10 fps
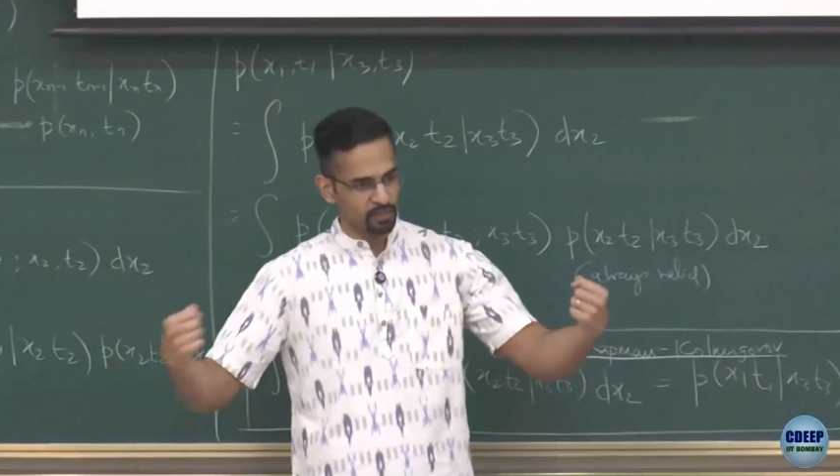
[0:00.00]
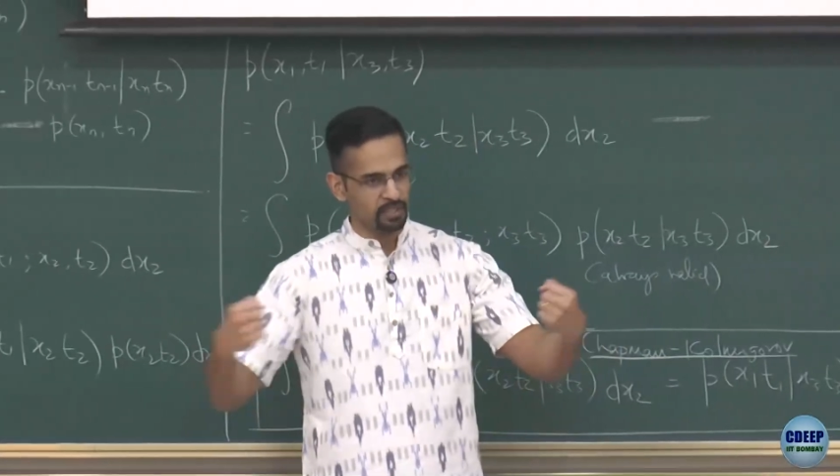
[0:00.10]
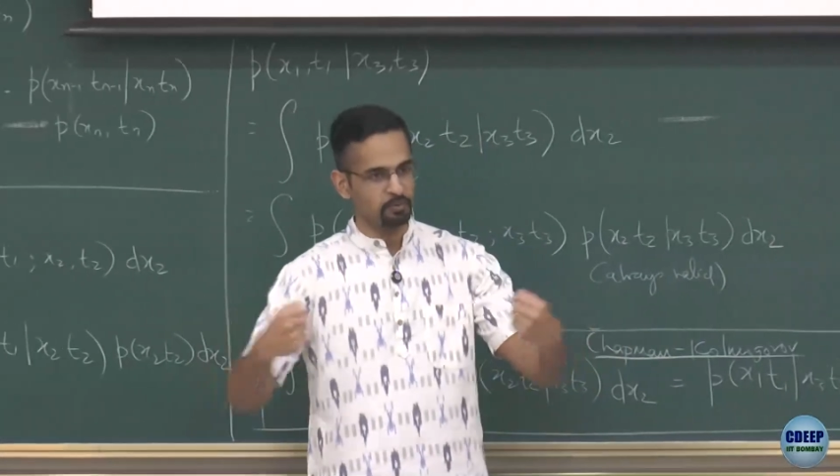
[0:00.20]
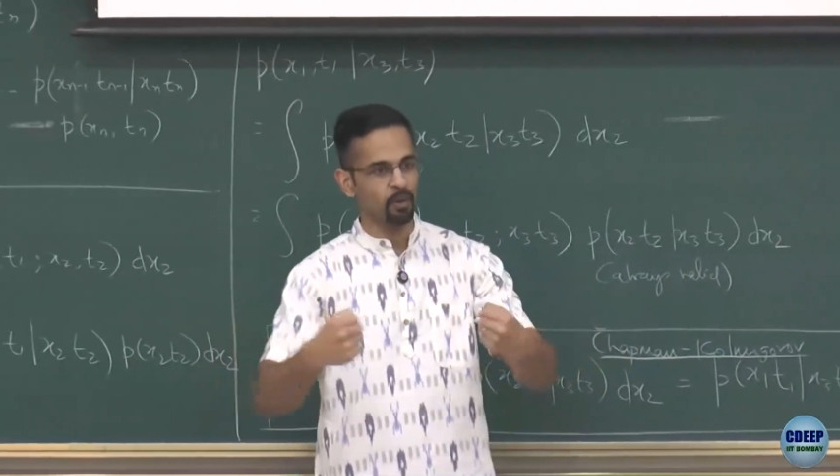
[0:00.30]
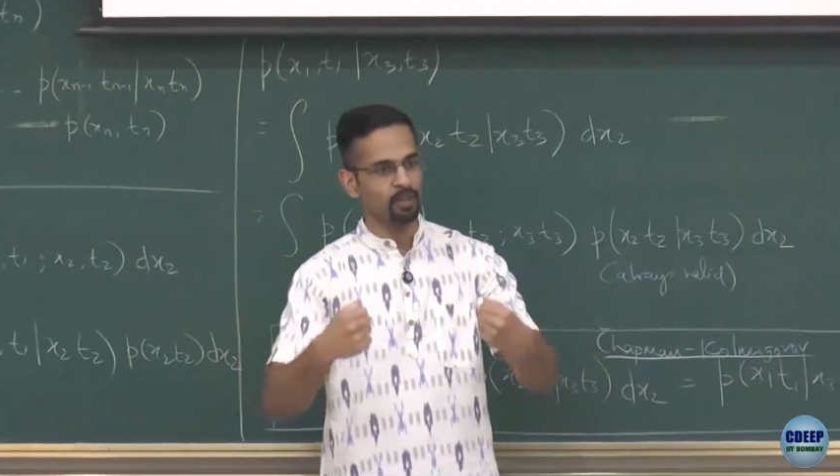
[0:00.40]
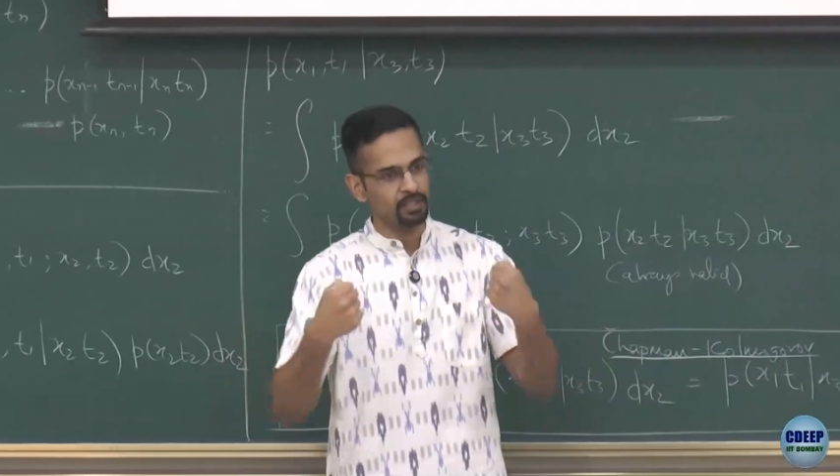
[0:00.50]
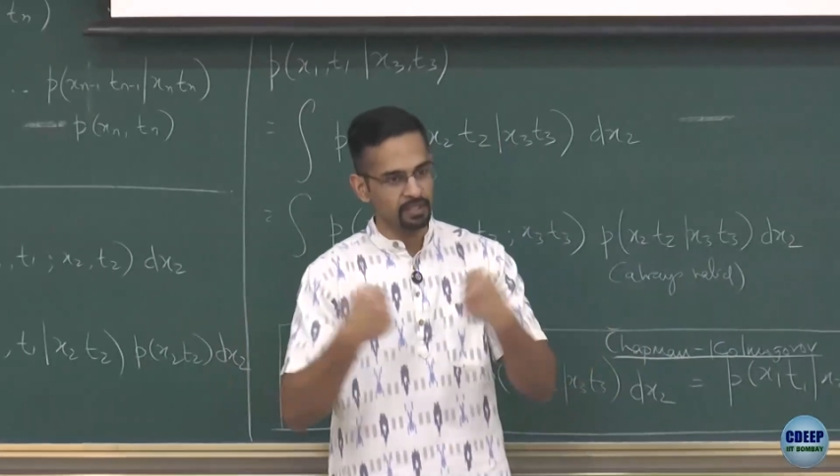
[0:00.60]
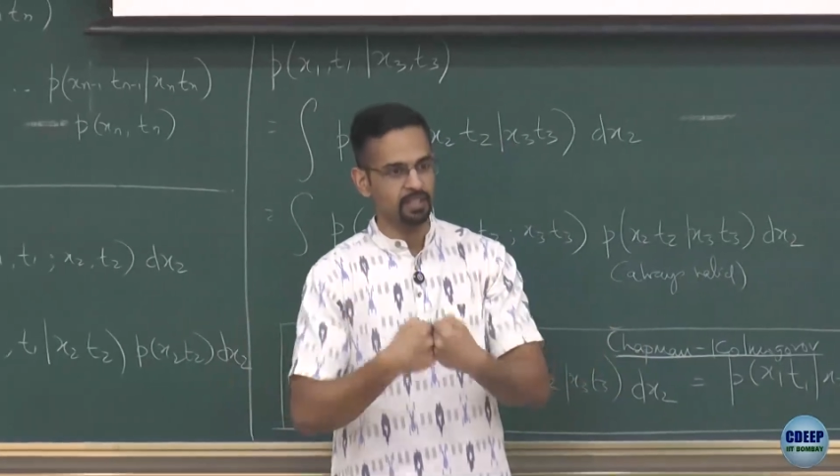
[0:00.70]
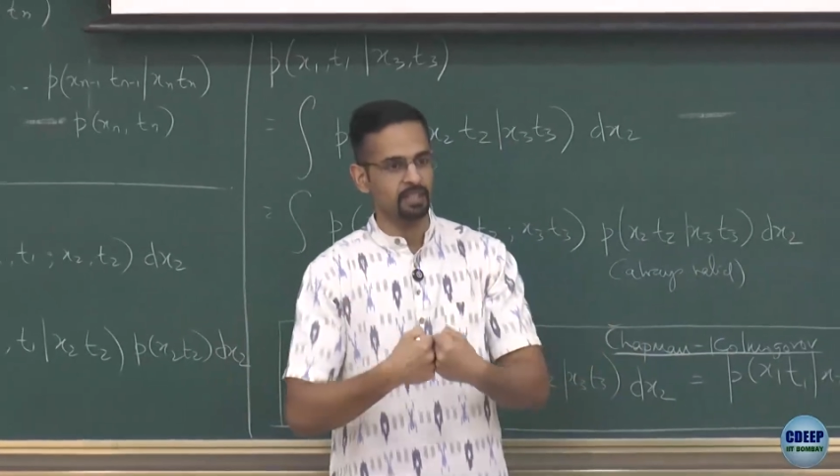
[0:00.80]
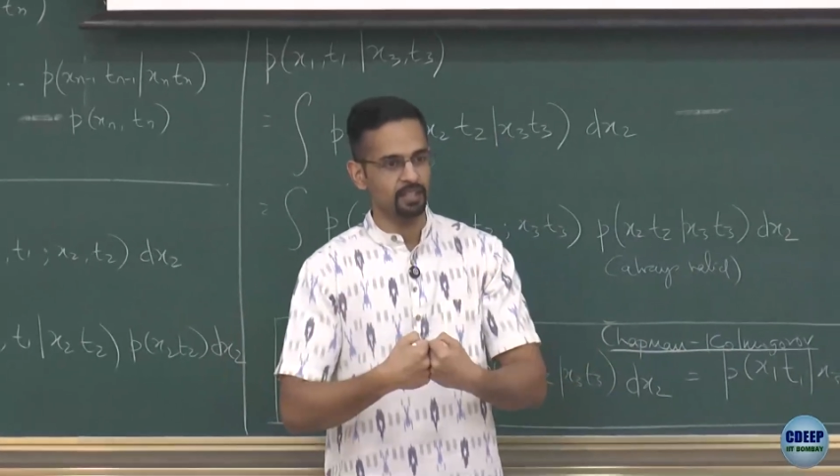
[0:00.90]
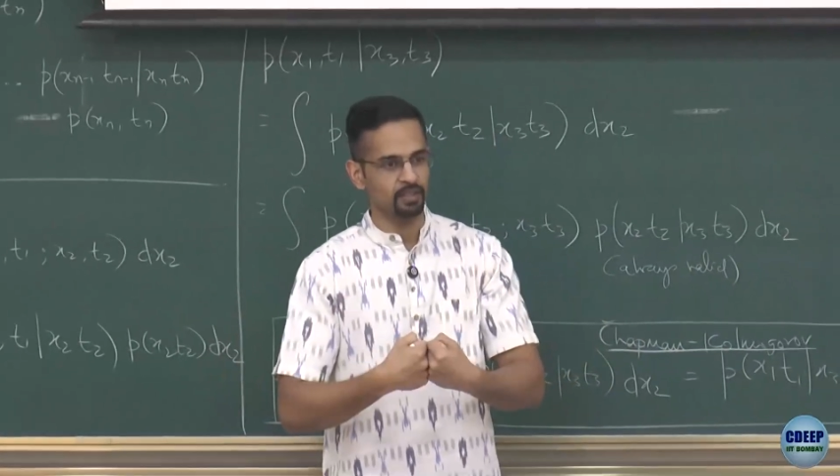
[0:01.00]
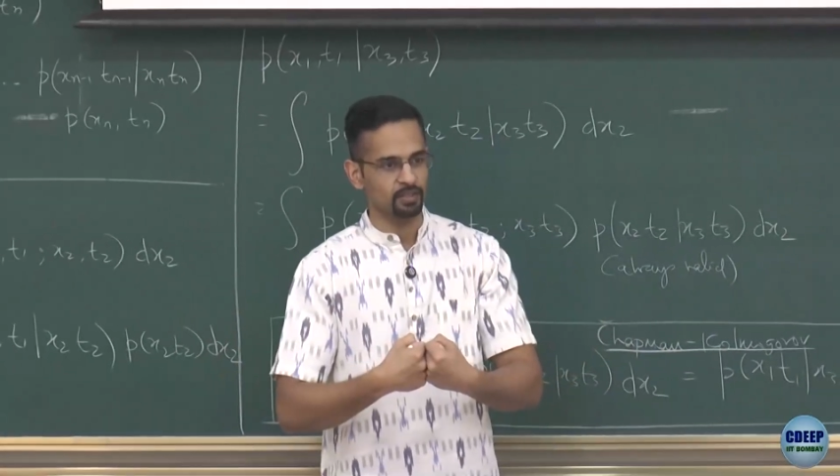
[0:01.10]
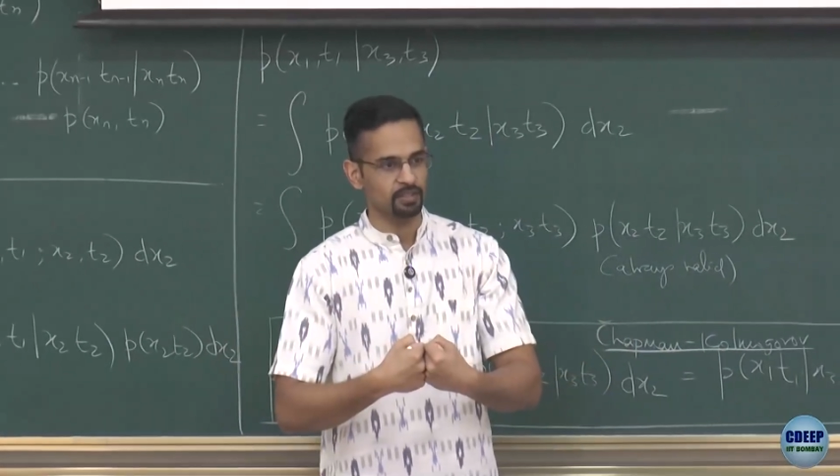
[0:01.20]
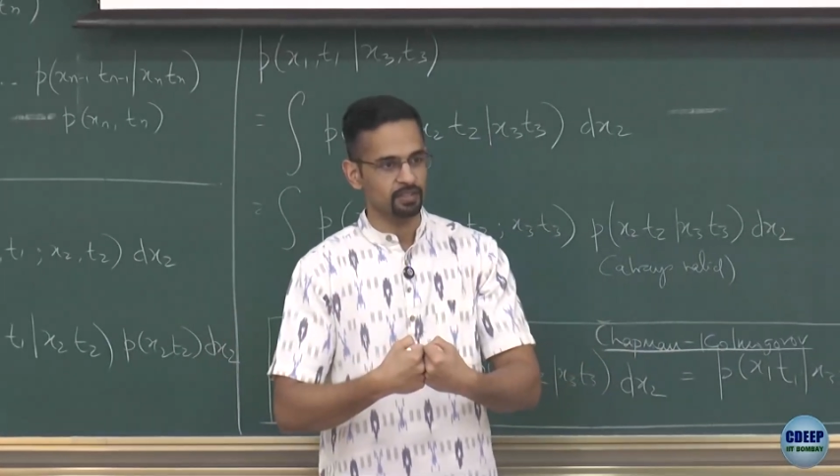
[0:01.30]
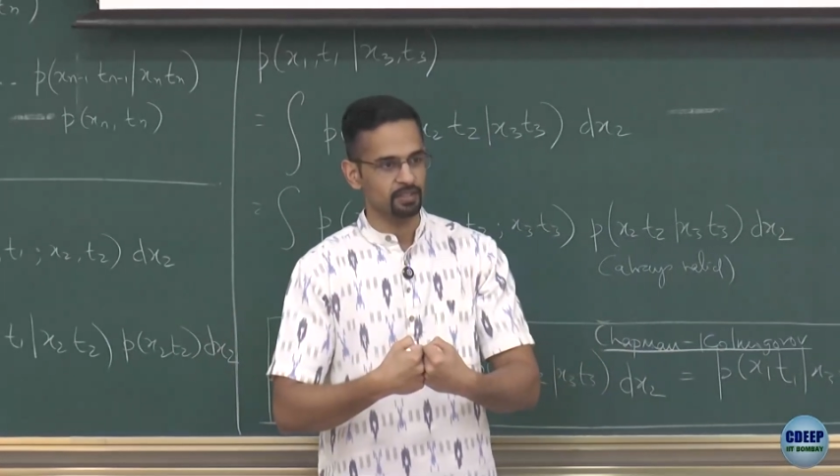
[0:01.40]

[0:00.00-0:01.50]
these balls is continuous.